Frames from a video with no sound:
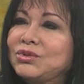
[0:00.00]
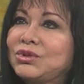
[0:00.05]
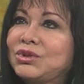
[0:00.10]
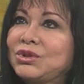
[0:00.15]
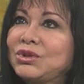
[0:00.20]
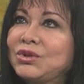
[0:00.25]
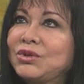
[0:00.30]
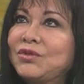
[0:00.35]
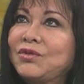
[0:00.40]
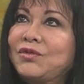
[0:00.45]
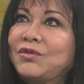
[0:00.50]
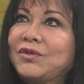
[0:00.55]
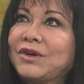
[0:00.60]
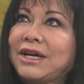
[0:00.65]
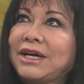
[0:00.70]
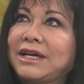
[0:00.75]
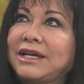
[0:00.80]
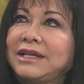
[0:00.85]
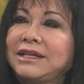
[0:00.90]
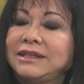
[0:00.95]
do you
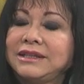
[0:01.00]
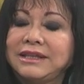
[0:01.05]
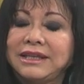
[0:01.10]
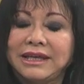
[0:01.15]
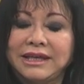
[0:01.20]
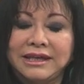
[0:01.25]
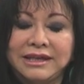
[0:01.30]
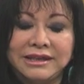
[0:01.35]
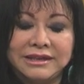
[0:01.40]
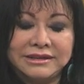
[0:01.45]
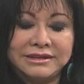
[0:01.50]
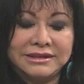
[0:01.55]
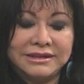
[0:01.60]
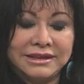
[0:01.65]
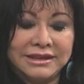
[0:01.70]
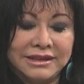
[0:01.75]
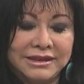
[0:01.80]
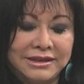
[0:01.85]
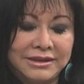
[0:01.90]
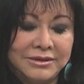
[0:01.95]
find that
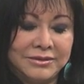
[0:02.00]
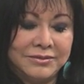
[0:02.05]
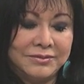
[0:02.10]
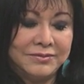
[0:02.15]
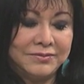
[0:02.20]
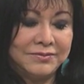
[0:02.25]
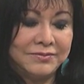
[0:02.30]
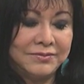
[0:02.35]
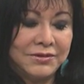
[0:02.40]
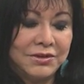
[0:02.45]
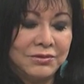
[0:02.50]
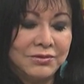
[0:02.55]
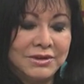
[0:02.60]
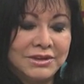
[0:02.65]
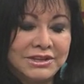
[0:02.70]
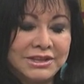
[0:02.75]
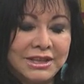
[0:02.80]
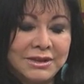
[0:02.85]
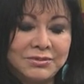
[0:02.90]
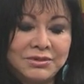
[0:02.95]
the
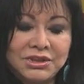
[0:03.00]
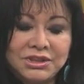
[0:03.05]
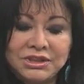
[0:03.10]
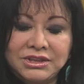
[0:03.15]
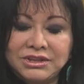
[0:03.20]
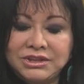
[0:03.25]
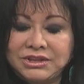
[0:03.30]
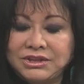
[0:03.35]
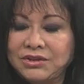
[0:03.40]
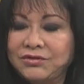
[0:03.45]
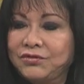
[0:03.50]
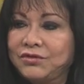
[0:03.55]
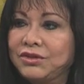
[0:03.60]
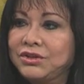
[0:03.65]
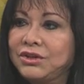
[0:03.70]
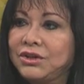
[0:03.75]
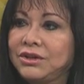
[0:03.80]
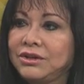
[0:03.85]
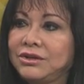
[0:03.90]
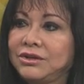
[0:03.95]
reception is
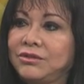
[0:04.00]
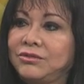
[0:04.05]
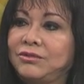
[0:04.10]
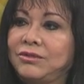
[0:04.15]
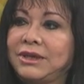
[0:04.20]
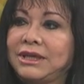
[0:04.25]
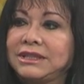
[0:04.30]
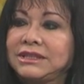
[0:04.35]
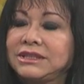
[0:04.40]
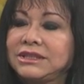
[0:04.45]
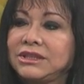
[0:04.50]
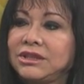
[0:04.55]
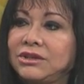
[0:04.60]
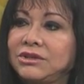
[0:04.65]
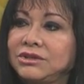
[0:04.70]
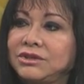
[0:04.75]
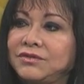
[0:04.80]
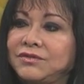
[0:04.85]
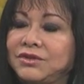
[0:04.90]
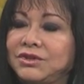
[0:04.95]
different on the West
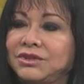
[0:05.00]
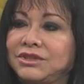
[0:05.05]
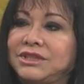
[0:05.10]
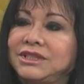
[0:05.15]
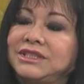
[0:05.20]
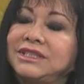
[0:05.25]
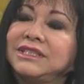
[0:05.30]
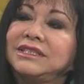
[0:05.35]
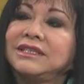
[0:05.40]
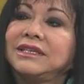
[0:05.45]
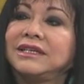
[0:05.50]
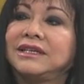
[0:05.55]
Coast versus